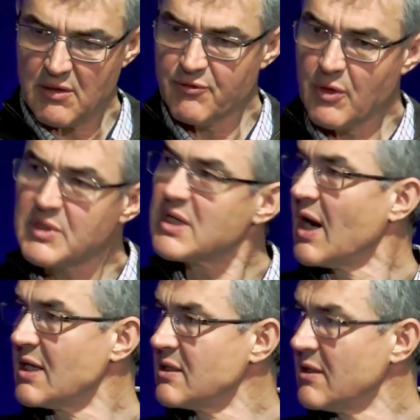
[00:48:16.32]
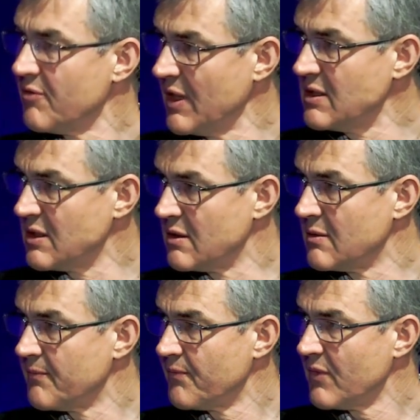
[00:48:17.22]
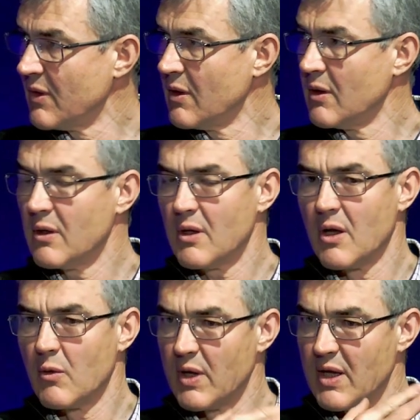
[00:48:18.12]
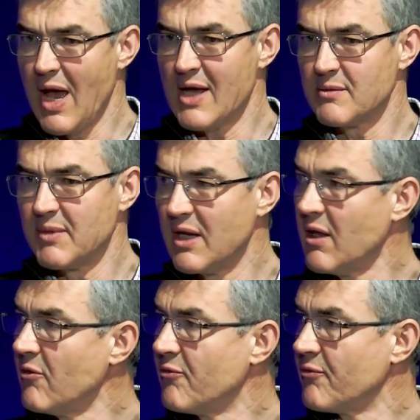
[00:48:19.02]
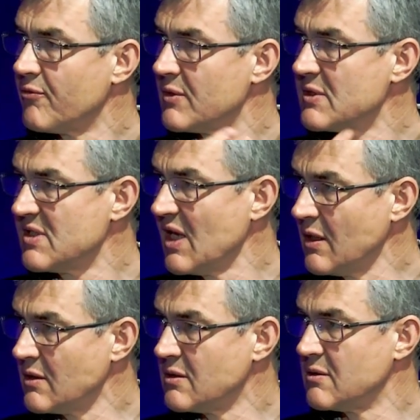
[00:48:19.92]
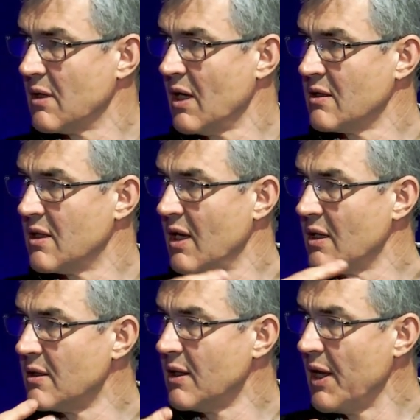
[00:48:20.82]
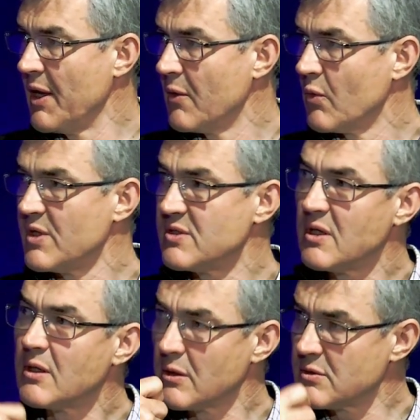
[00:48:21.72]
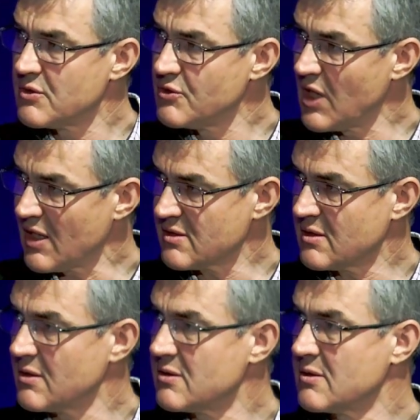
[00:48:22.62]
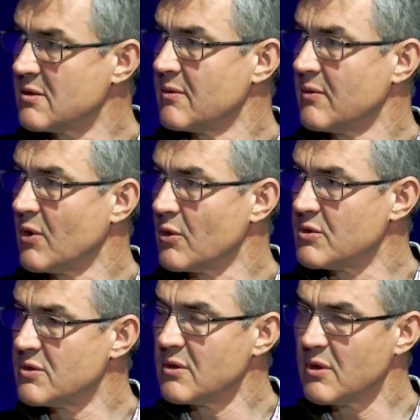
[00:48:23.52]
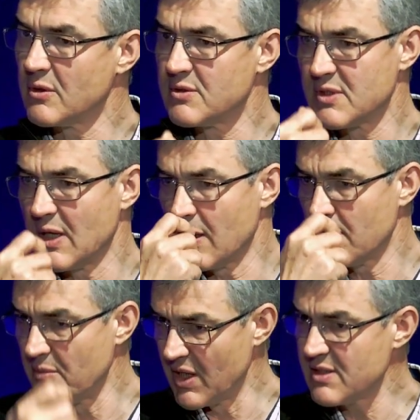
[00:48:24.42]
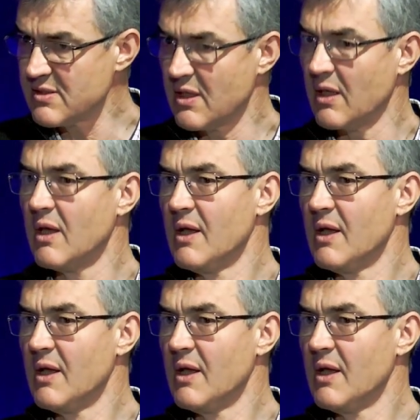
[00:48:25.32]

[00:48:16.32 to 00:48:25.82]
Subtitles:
from the Garden of Eden, where Adam and Eve sinned, and then we see God's justice, God's mercy